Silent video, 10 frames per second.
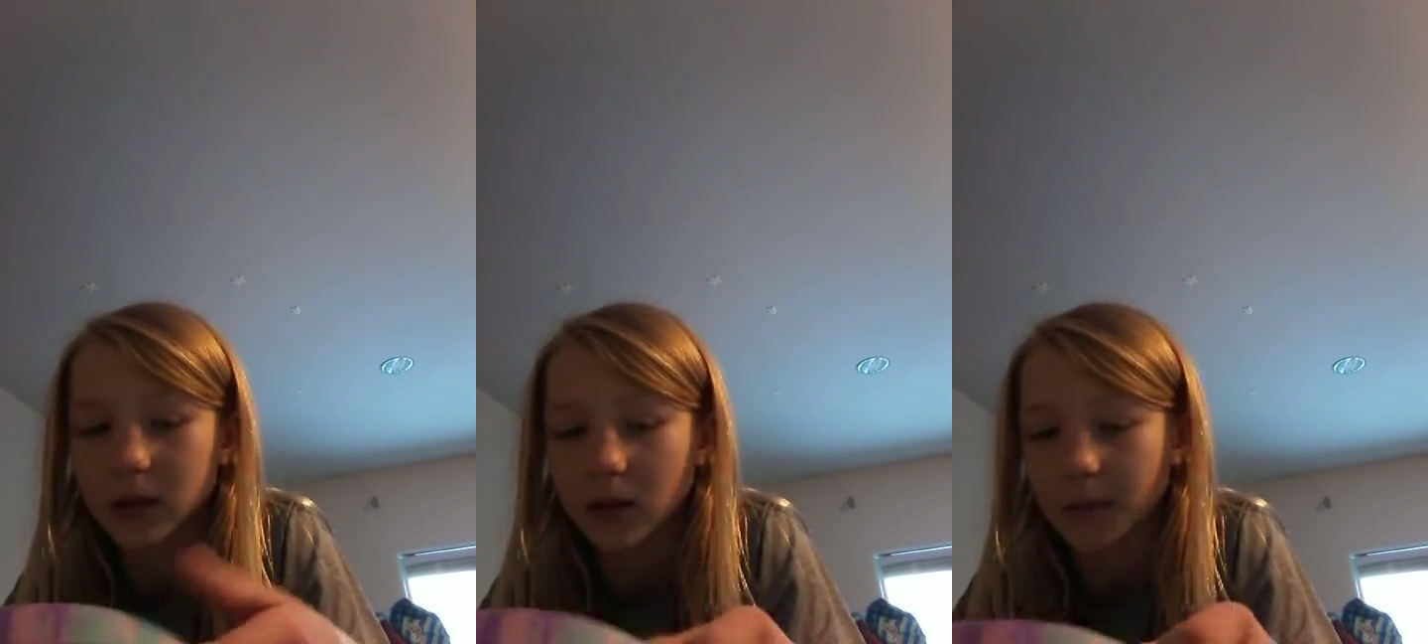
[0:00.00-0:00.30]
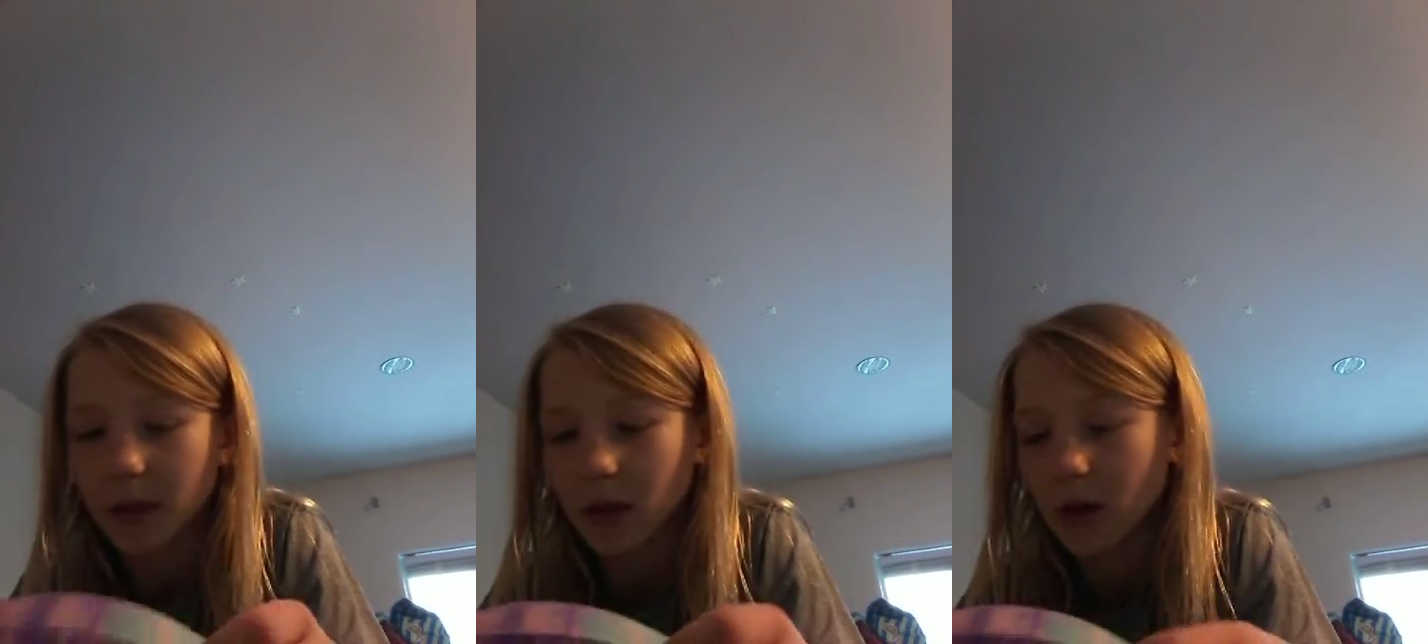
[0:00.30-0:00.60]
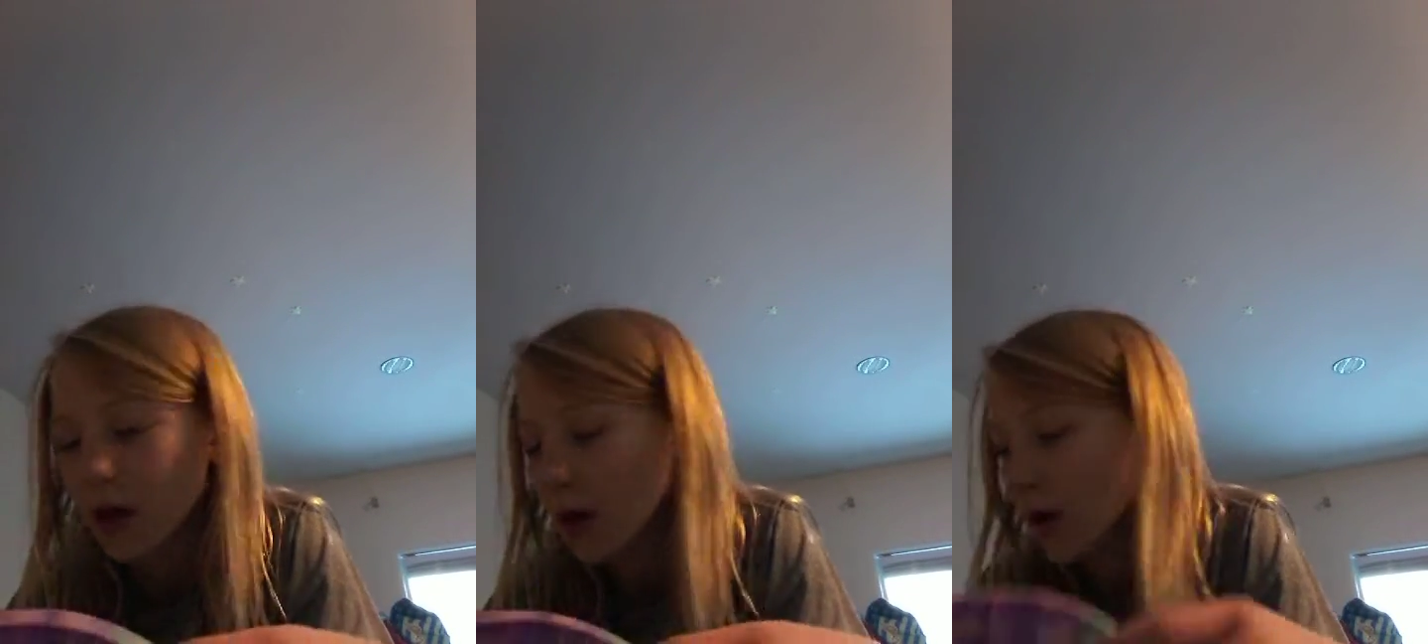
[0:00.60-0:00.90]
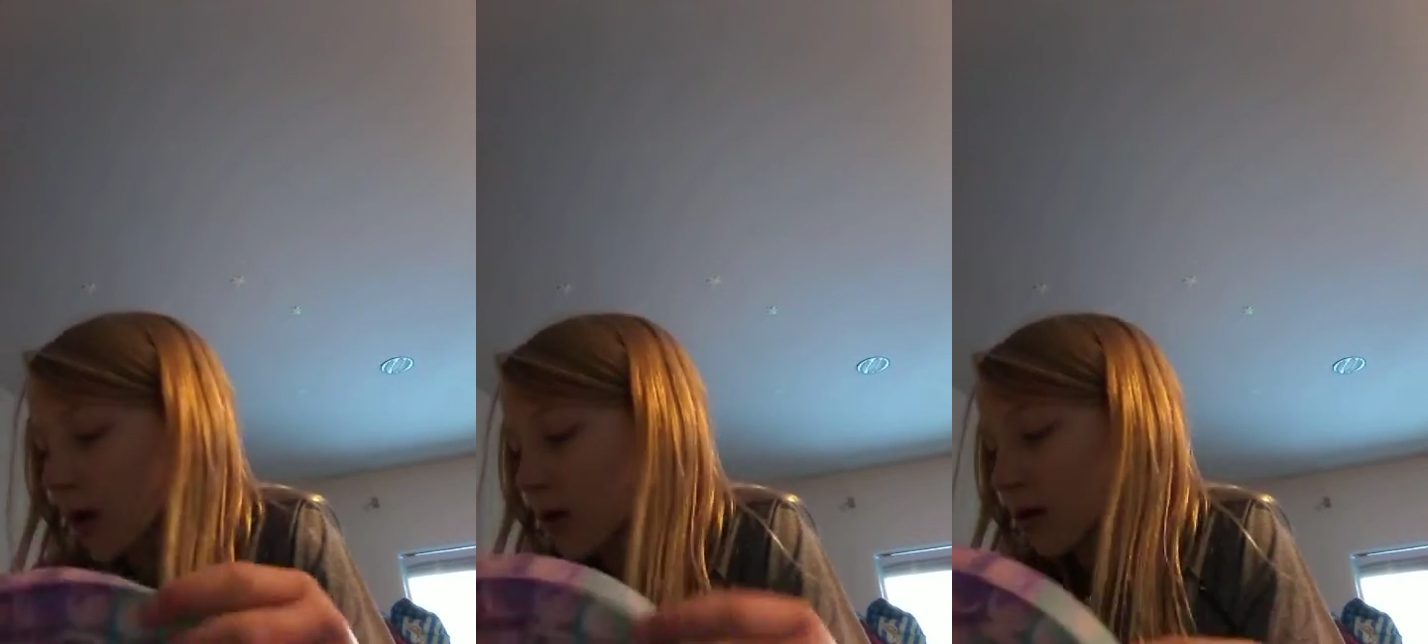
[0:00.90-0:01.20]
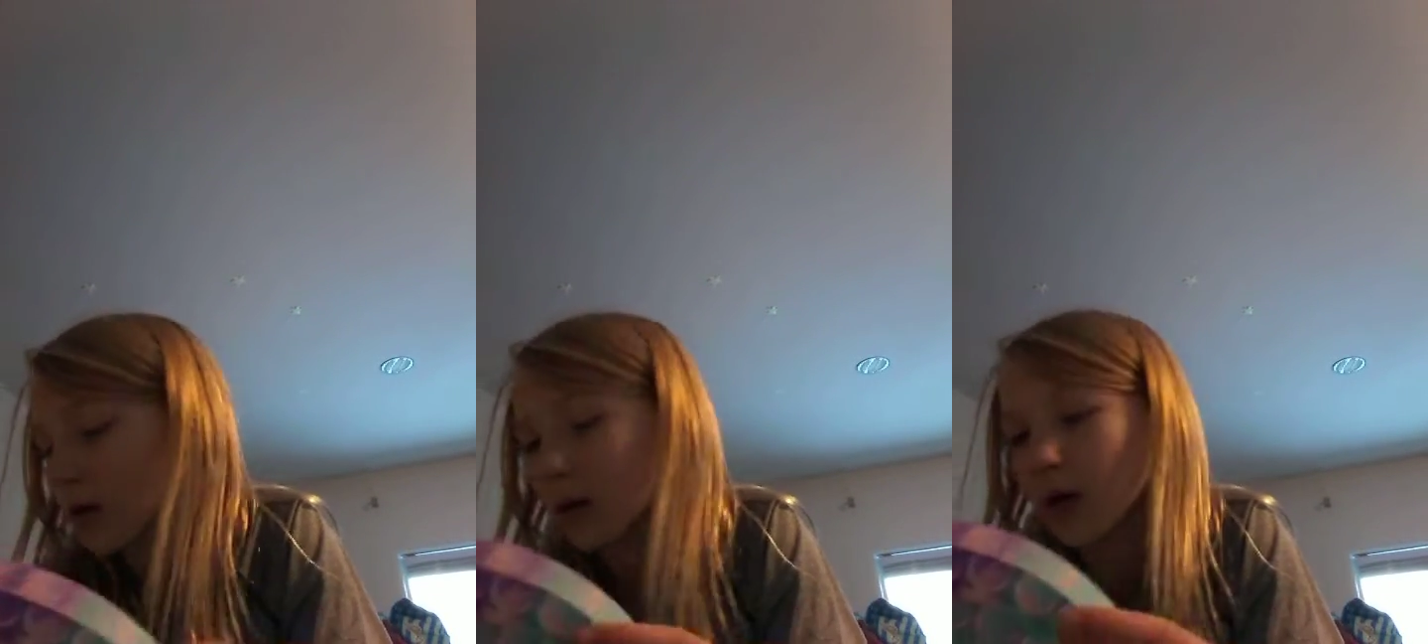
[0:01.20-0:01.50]
it's not being.
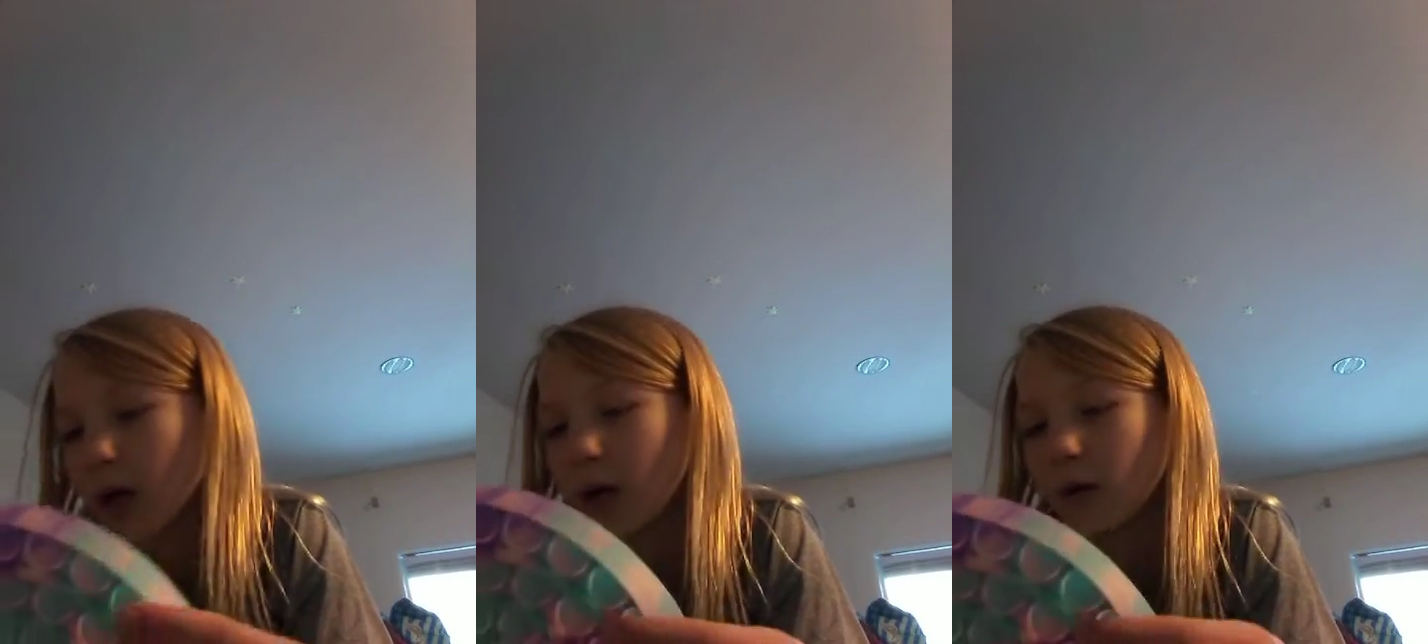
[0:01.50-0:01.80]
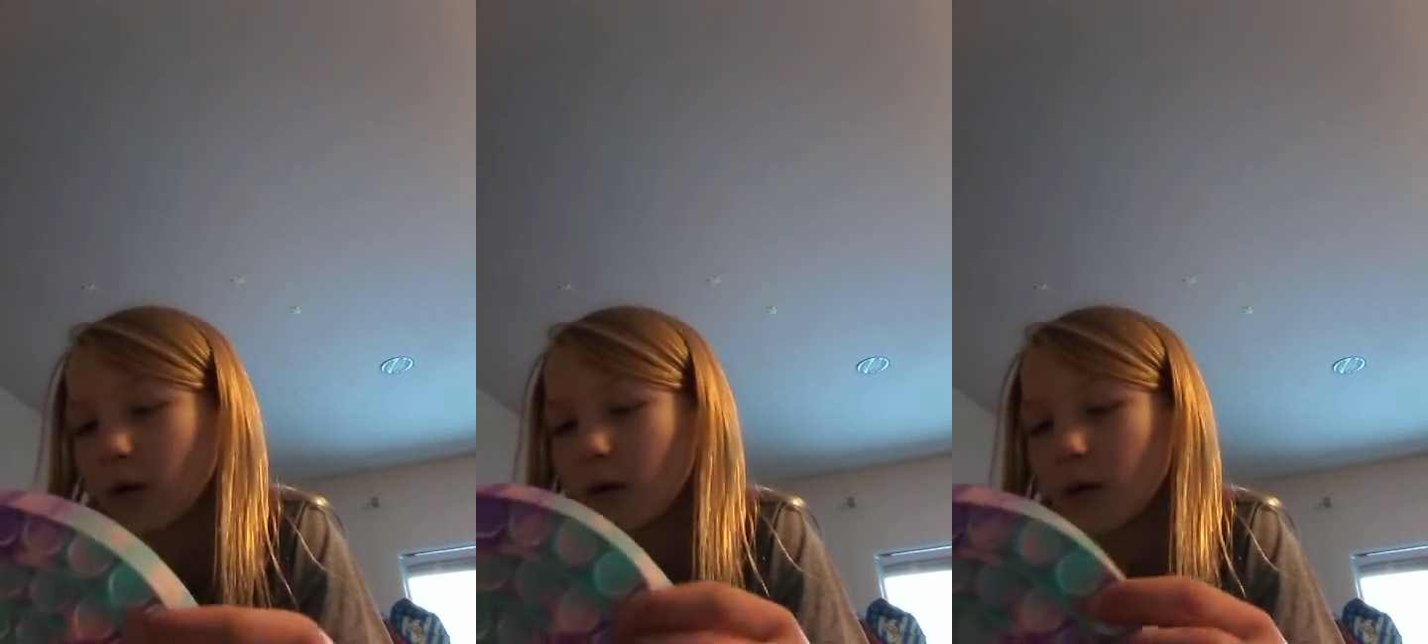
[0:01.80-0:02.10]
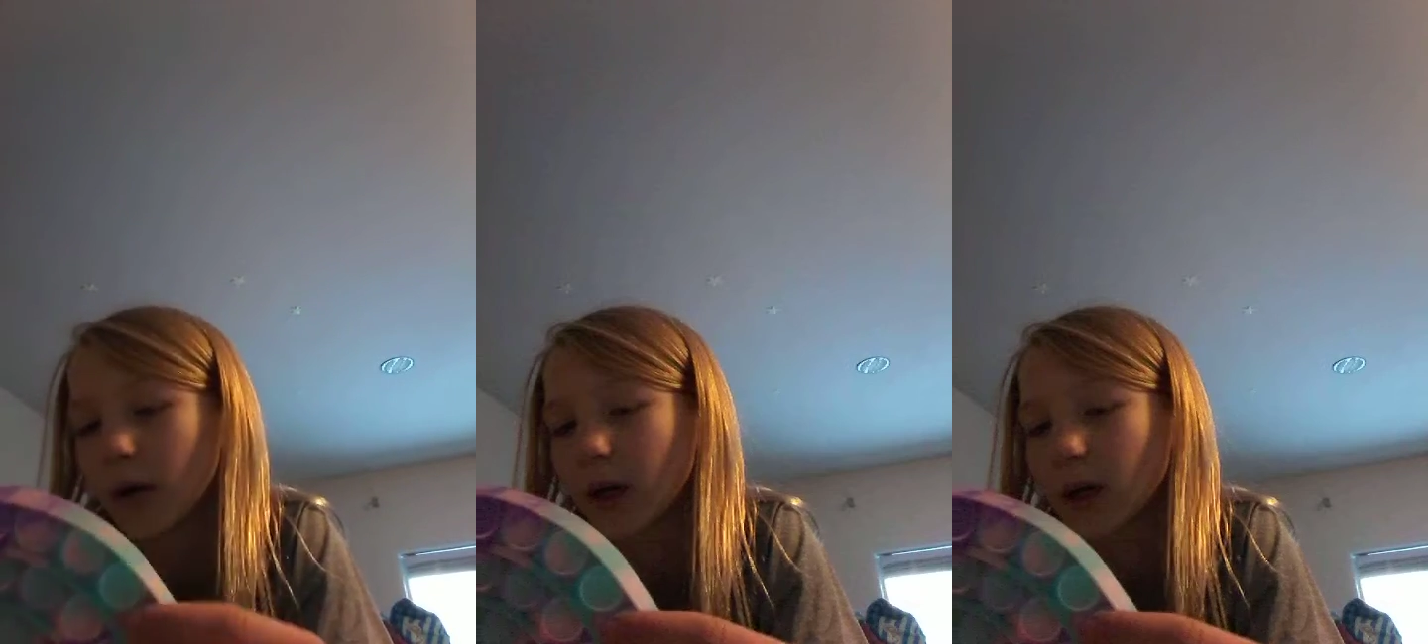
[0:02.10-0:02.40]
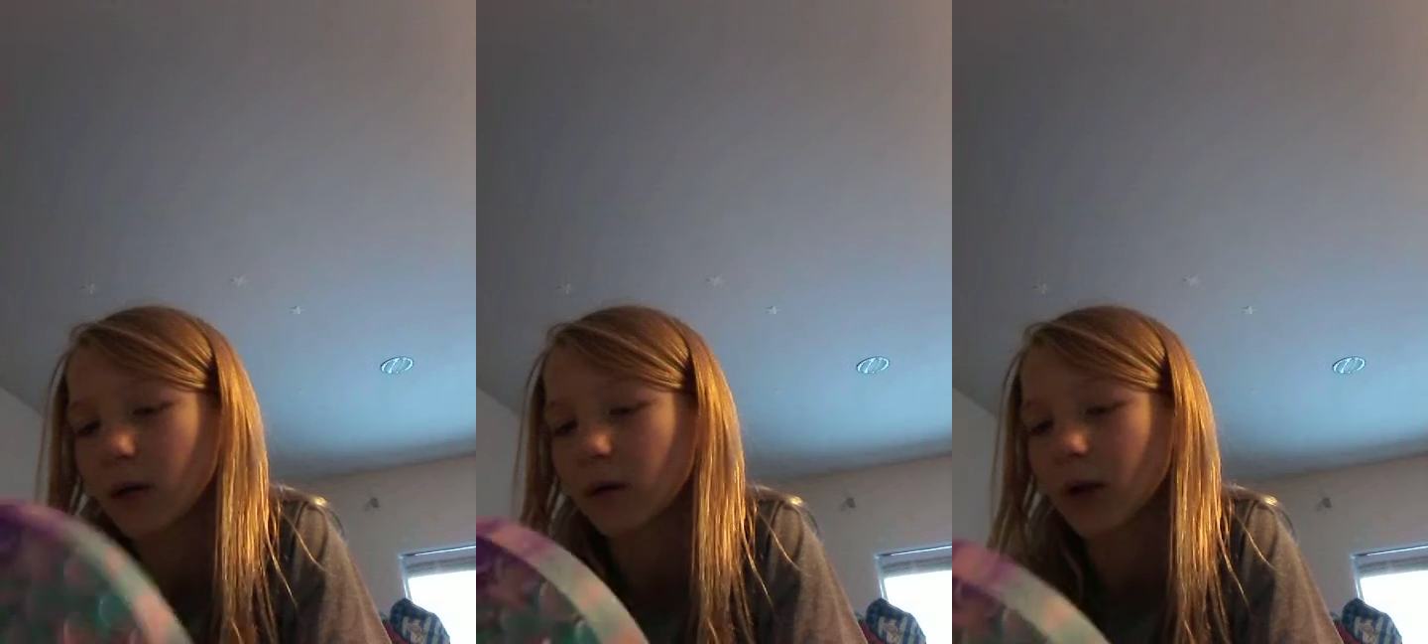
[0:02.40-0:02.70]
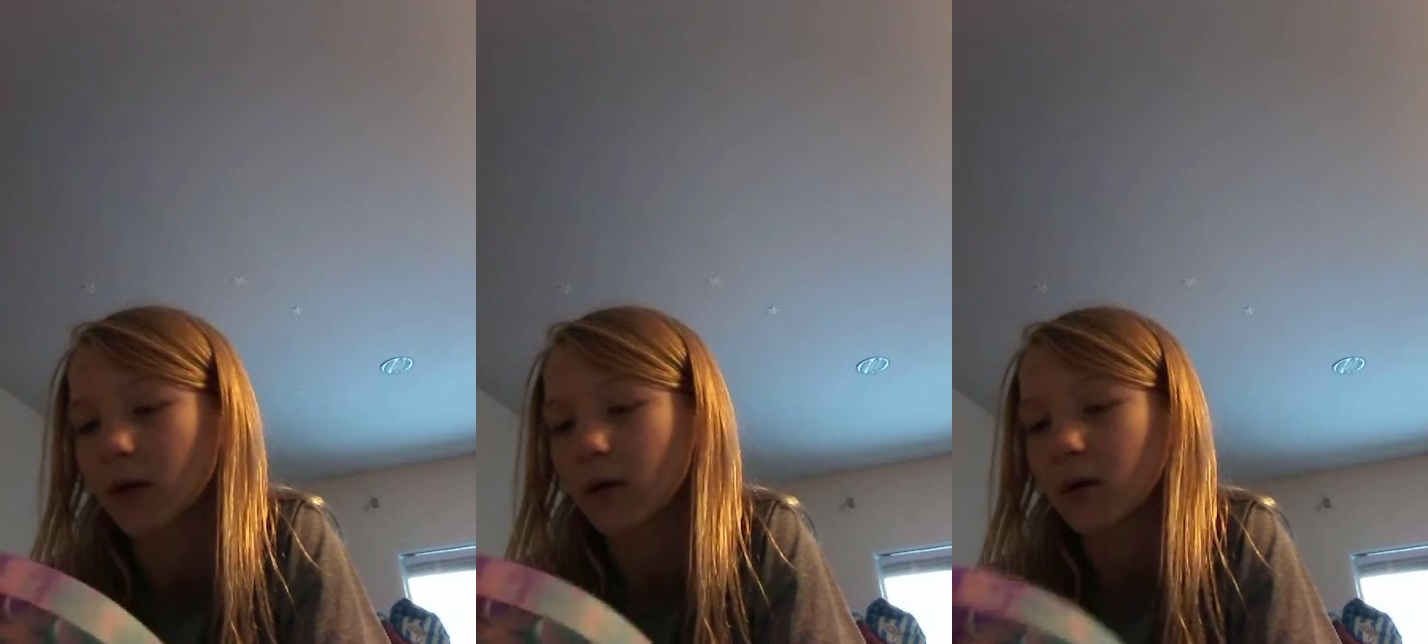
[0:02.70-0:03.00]
Oh, wait, there we
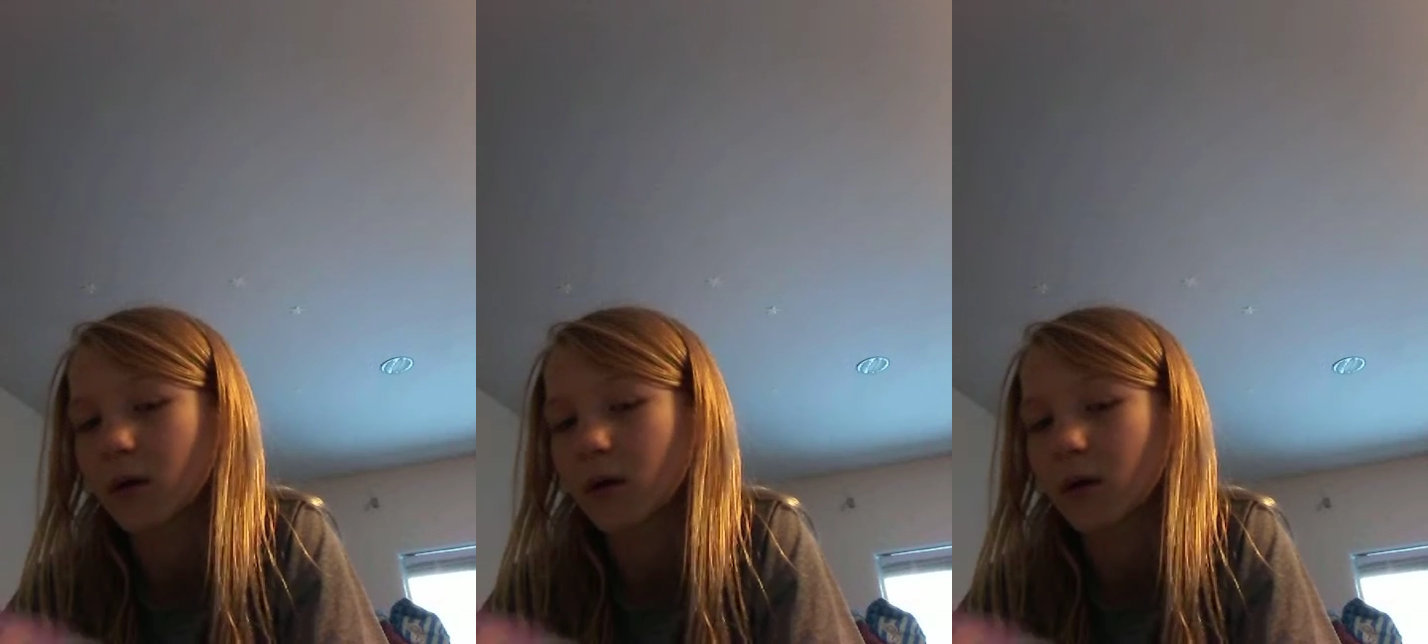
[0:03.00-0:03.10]
go.